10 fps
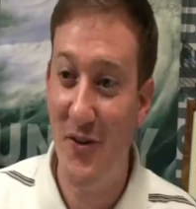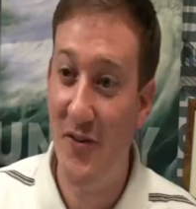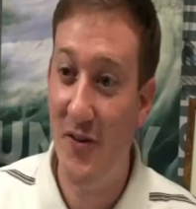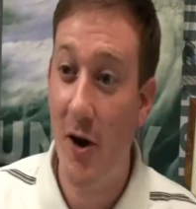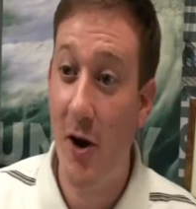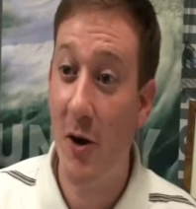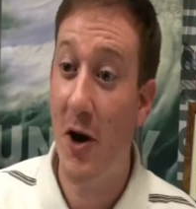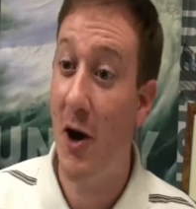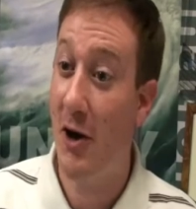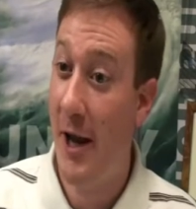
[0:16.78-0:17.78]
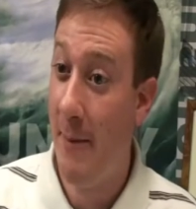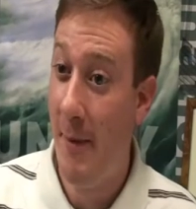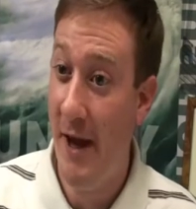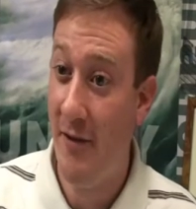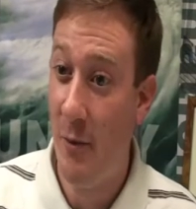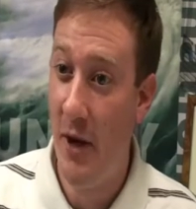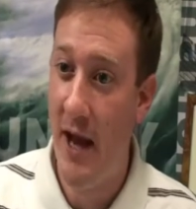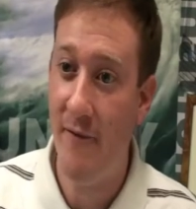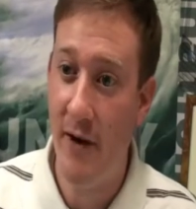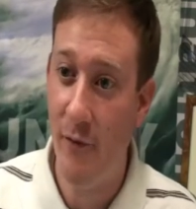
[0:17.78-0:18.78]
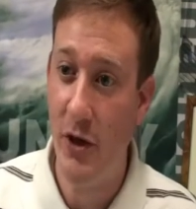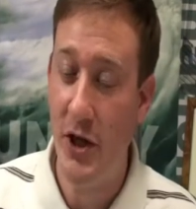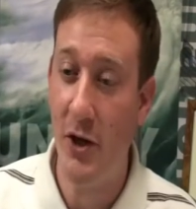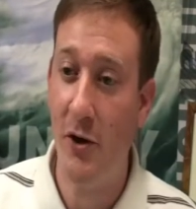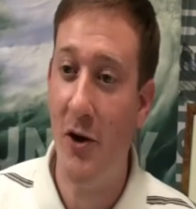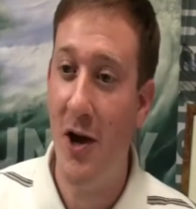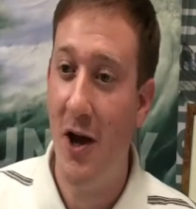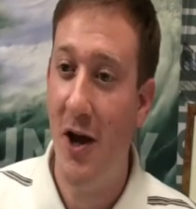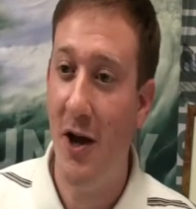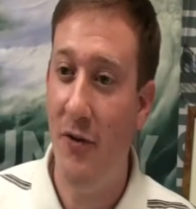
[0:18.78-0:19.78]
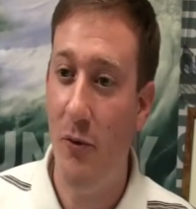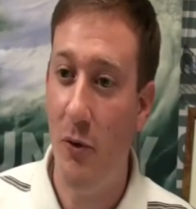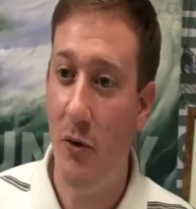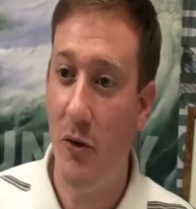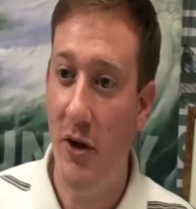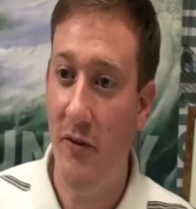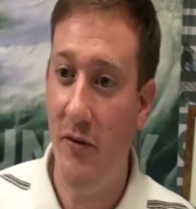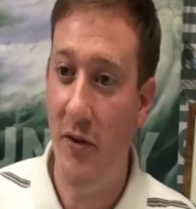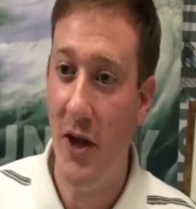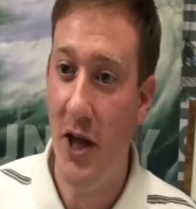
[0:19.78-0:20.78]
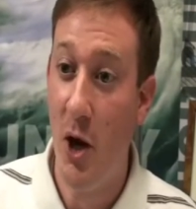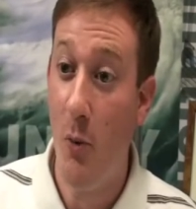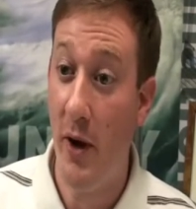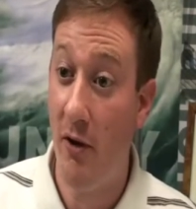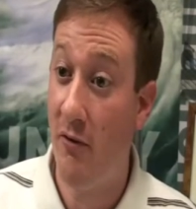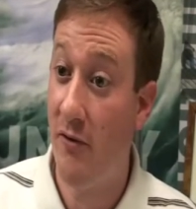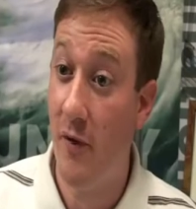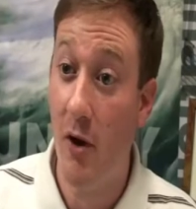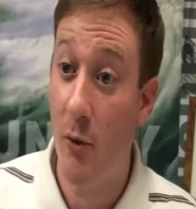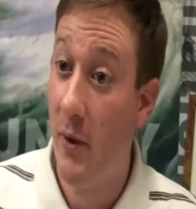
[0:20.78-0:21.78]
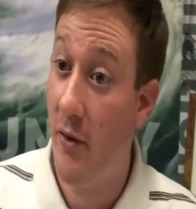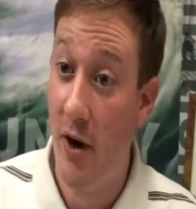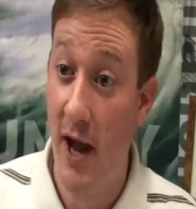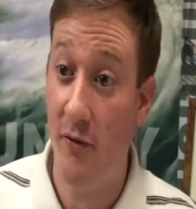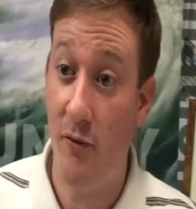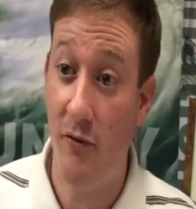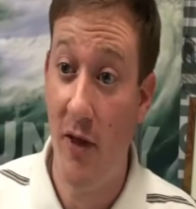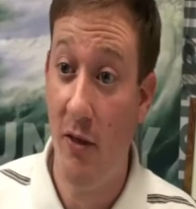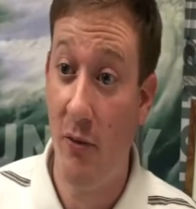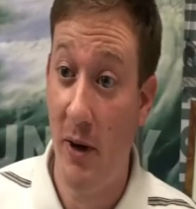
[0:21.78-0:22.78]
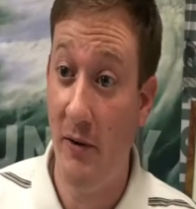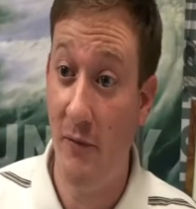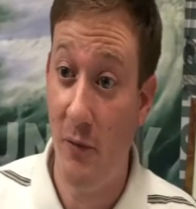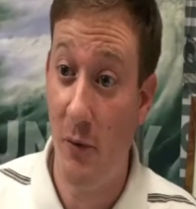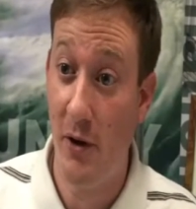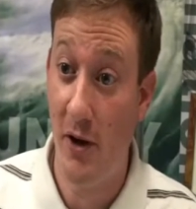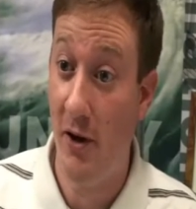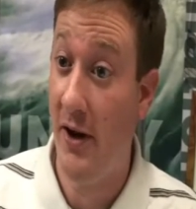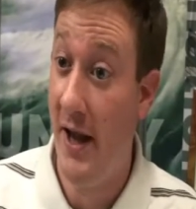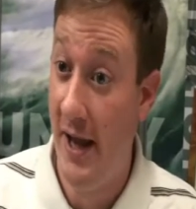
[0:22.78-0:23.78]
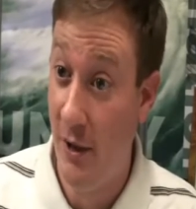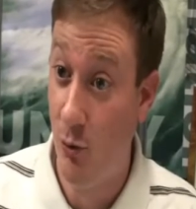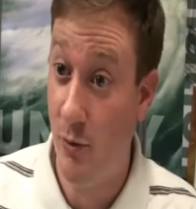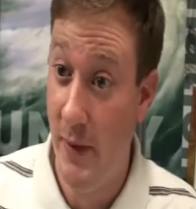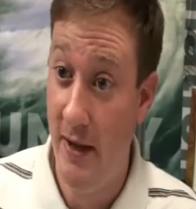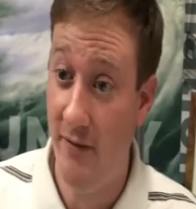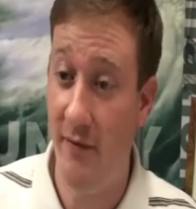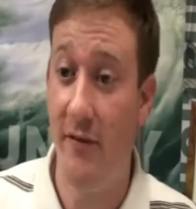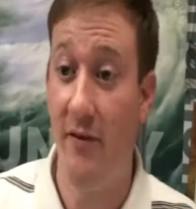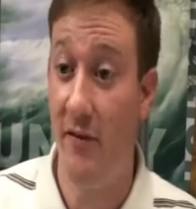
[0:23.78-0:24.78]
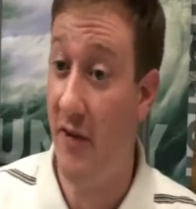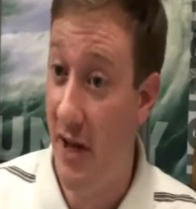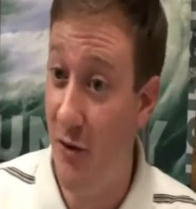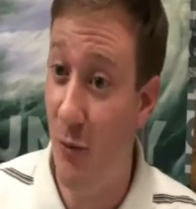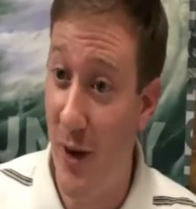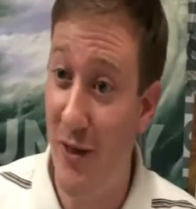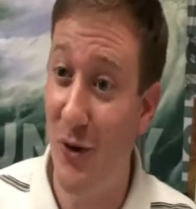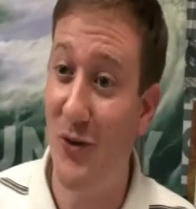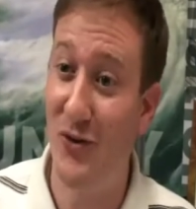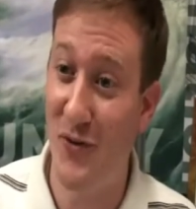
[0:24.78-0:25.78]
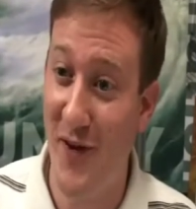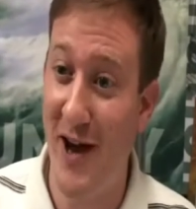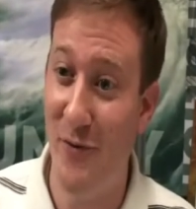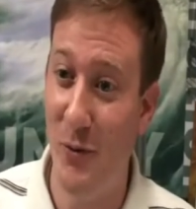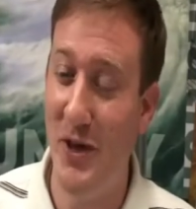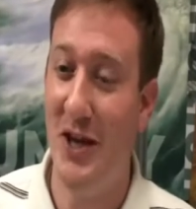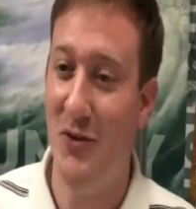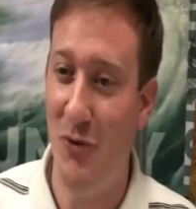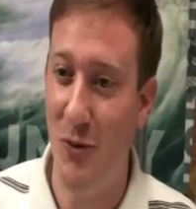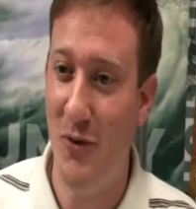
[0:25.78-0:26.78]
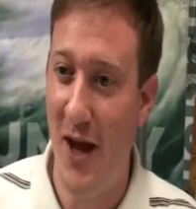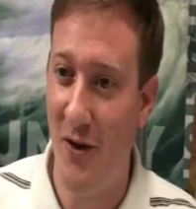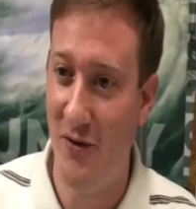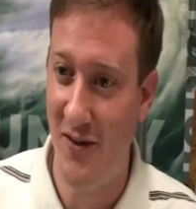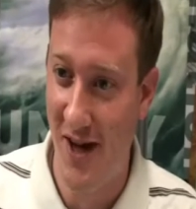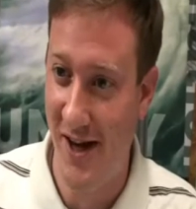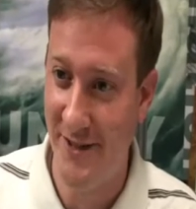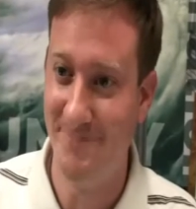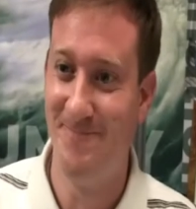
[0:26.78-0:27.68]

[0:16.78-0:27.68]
This is our campaign that we have every year to increase the awareness of all the weather hazards that threaten Florida on an annual basis. This is Kids Weather Survival Week 2009.